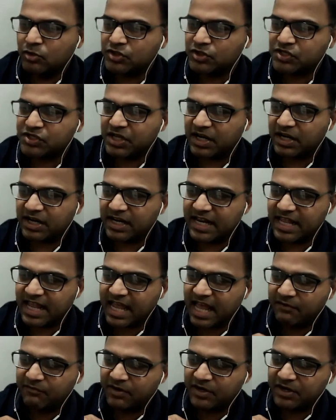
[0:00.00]
you
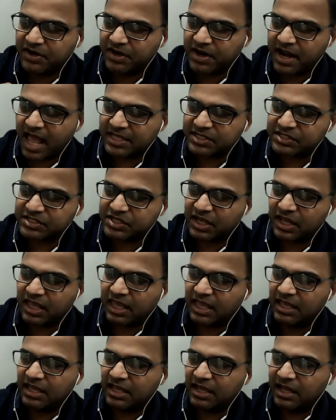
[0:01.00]
suddenly have a
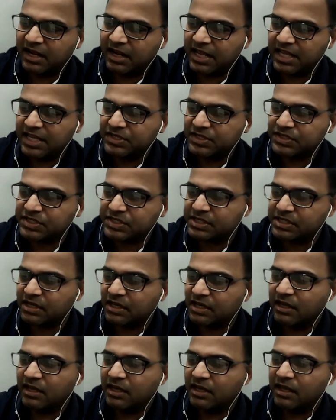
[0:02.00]
drastic
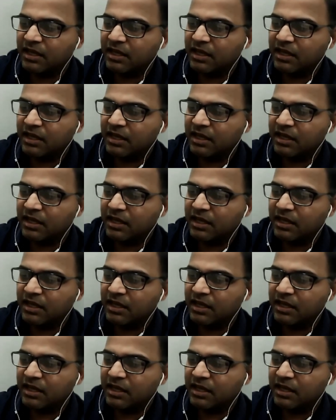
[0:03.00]
increase